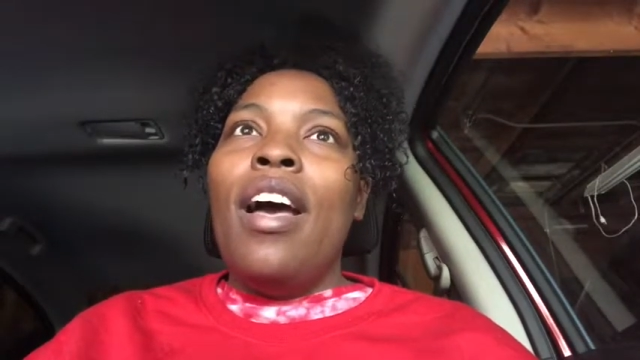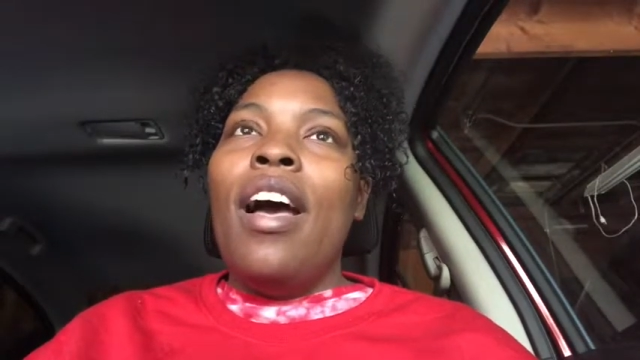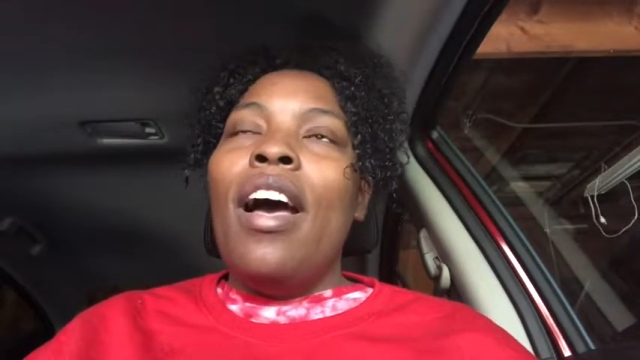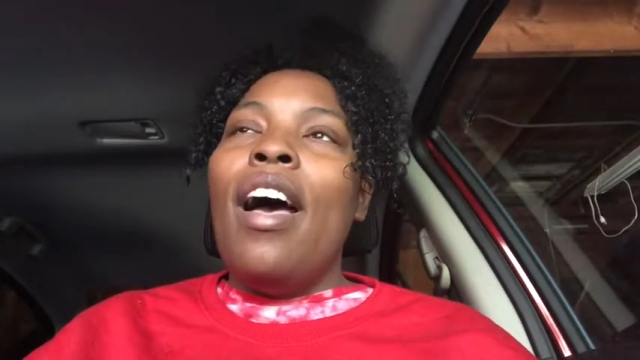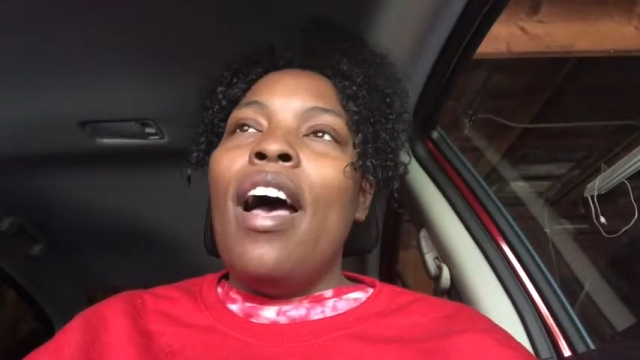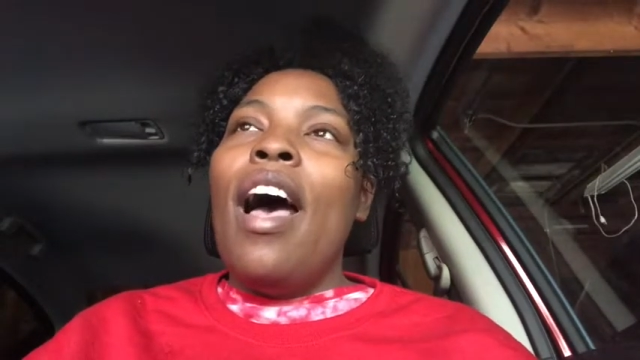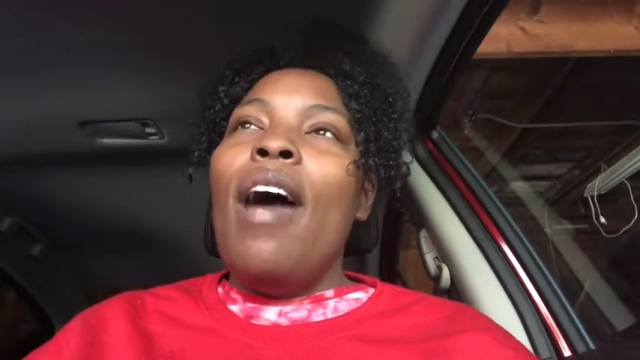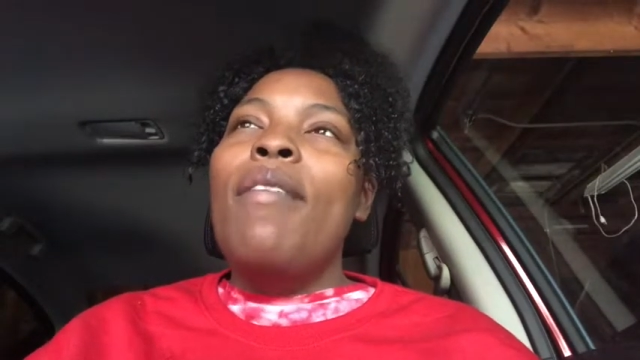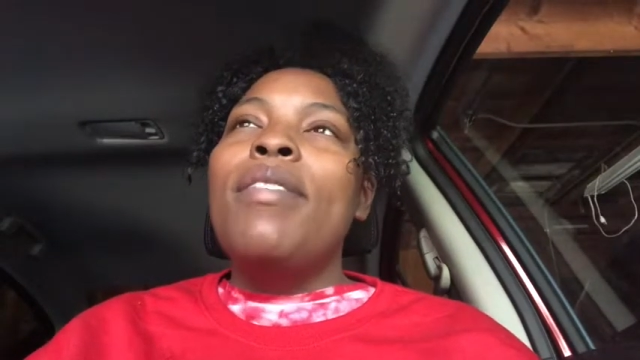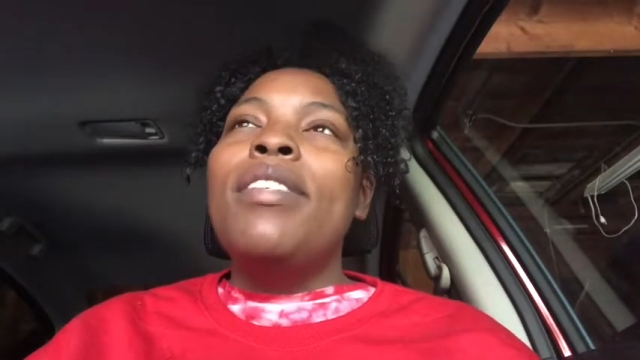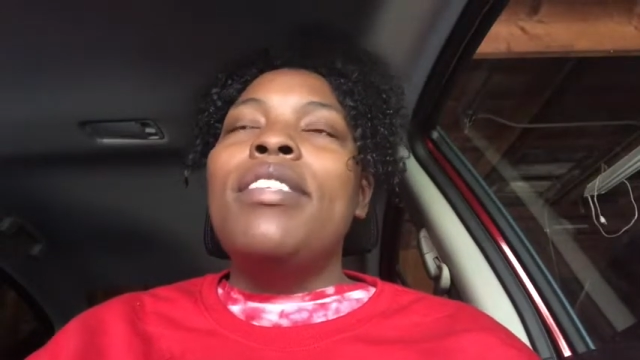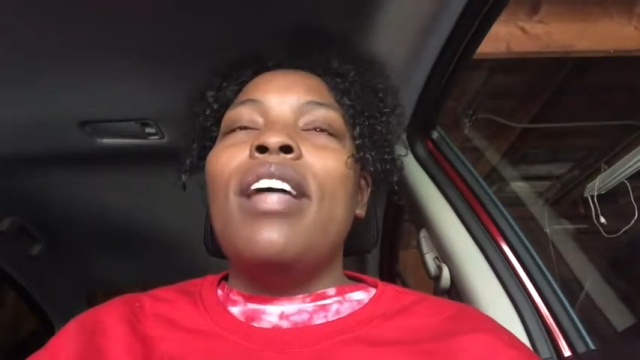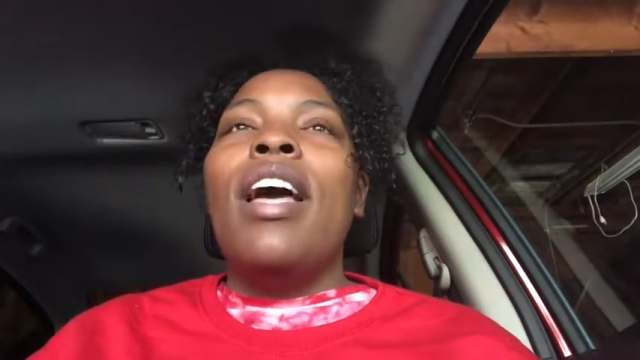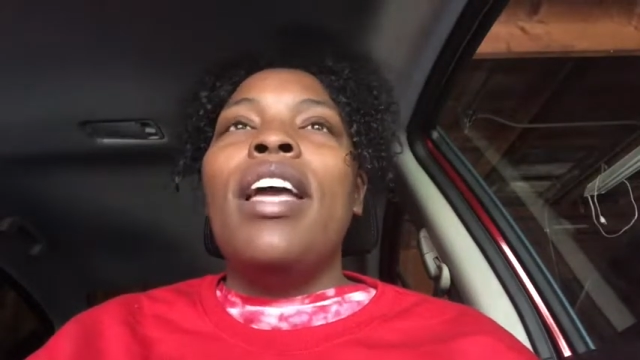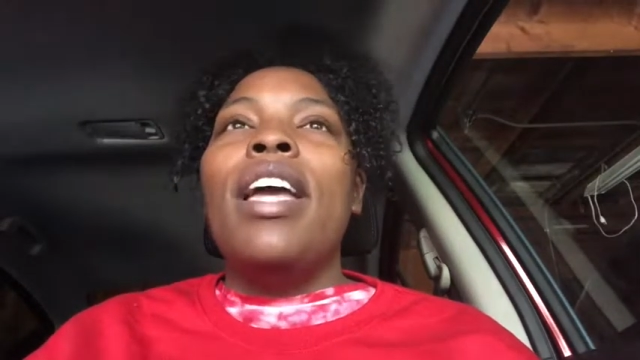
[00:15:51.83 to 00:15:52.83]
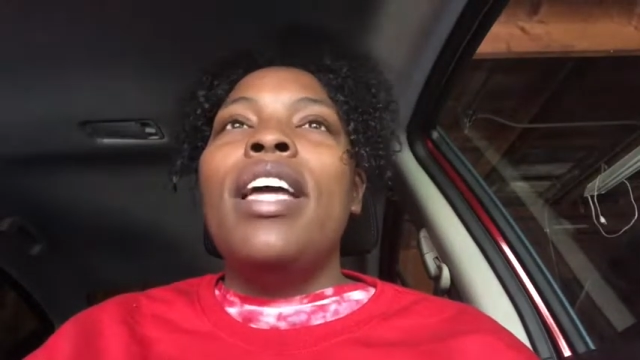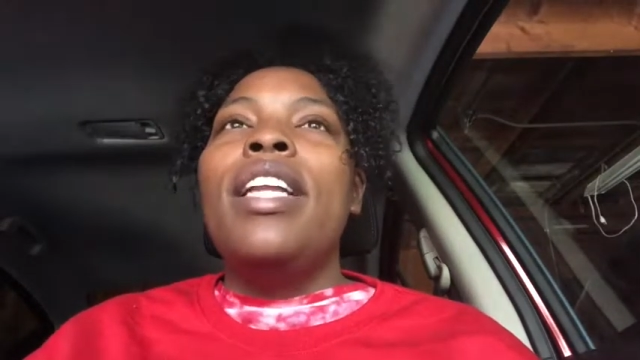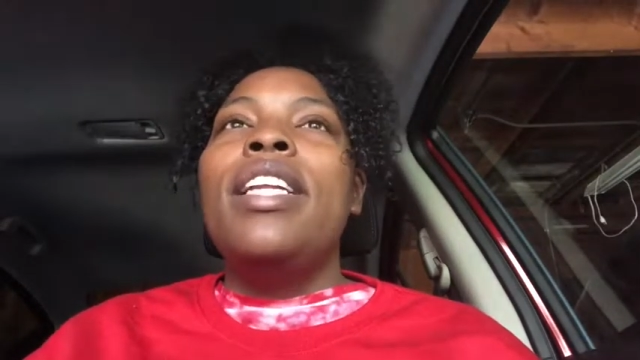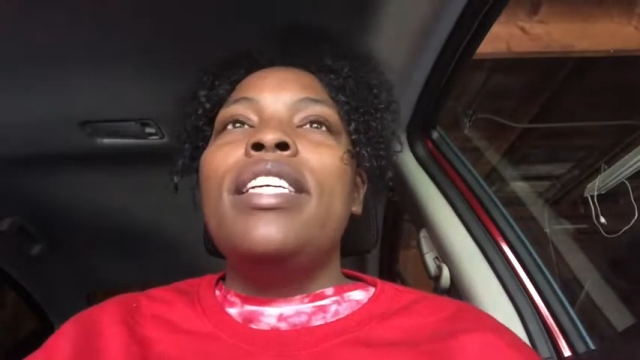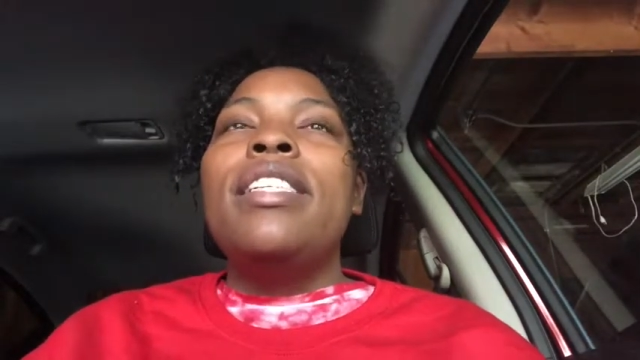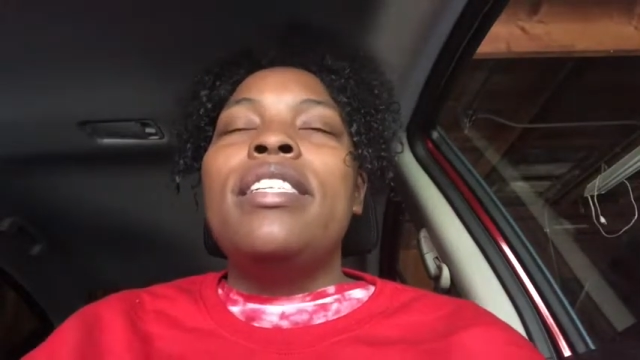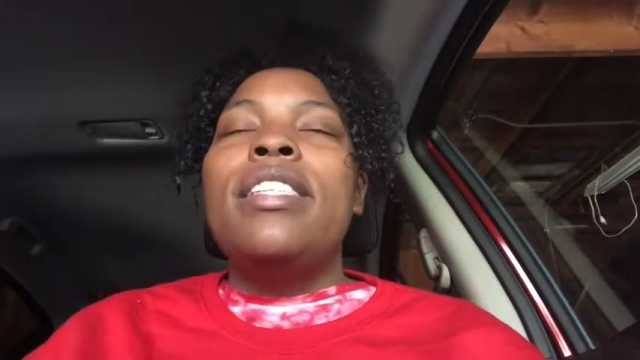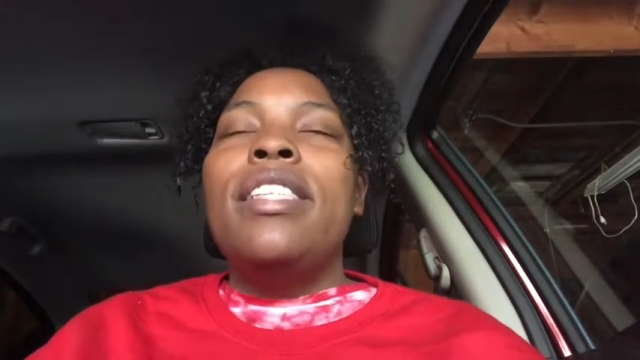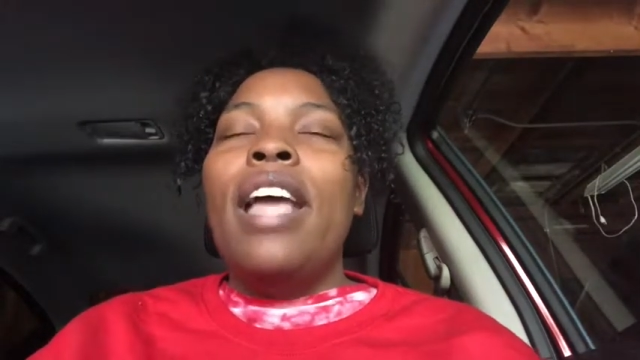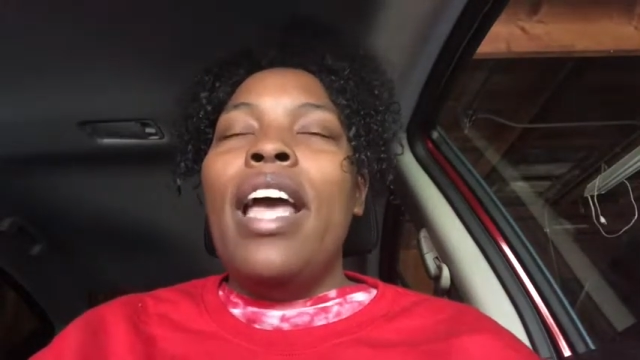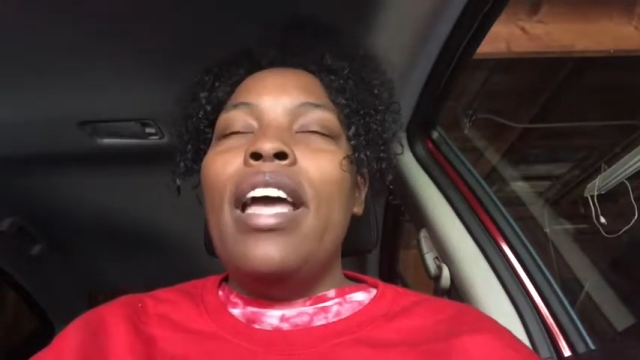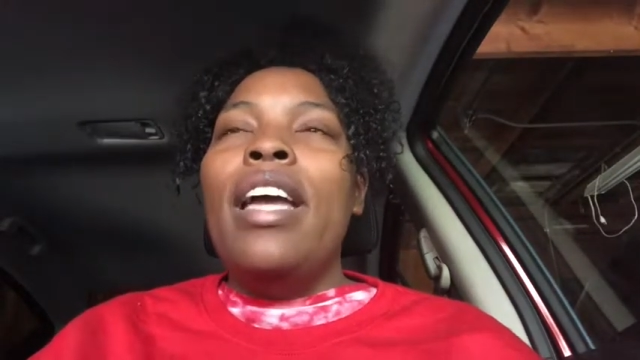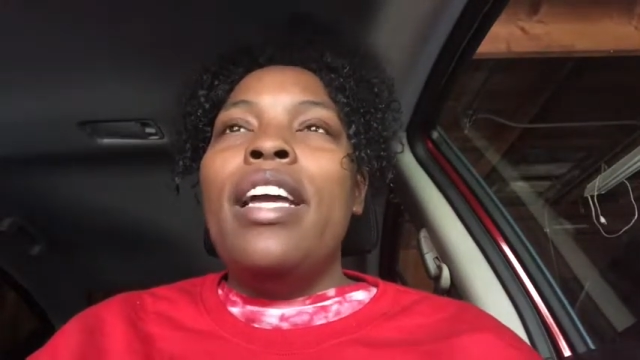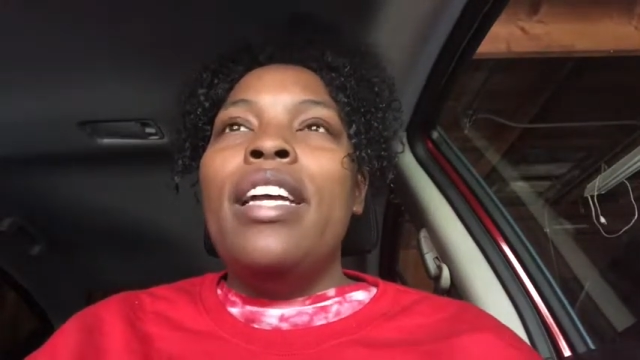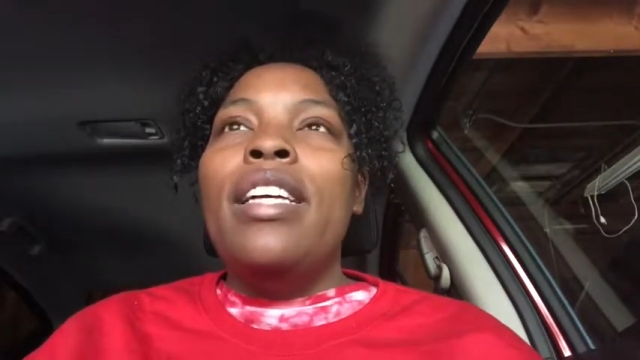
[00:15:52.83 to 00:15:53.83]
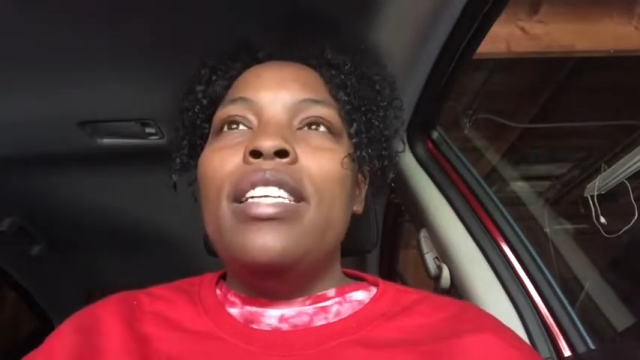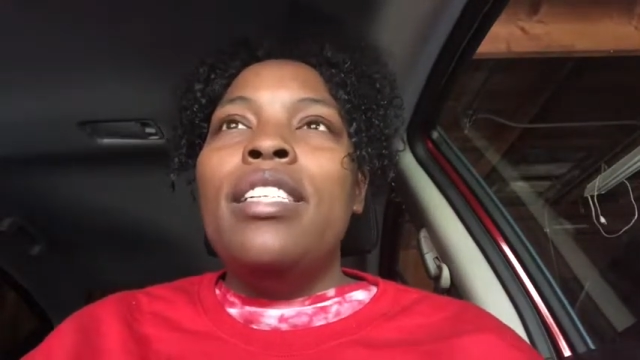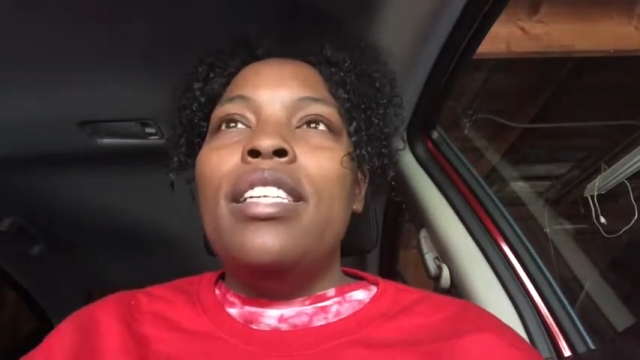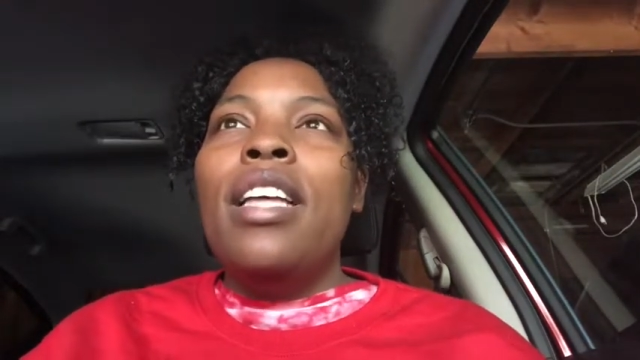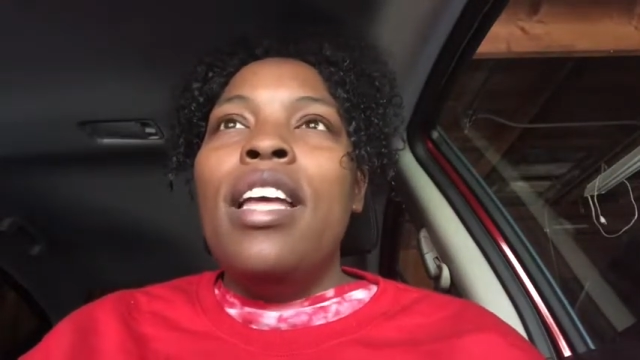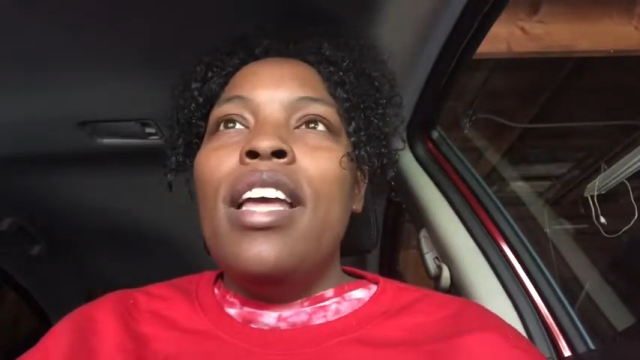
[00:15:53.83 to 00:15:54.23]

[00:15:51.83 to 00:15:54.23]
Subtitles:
I was like in this daze,